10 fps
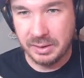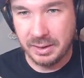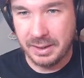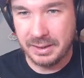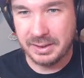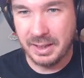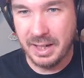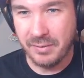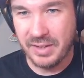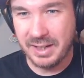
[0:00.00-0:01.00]
I guess I
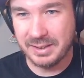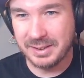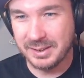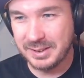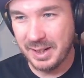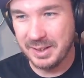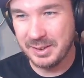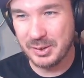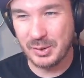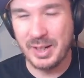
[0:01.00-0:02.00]
have that as a second
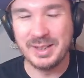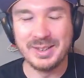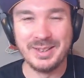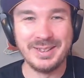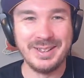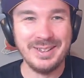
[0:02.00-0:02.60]
strength on there.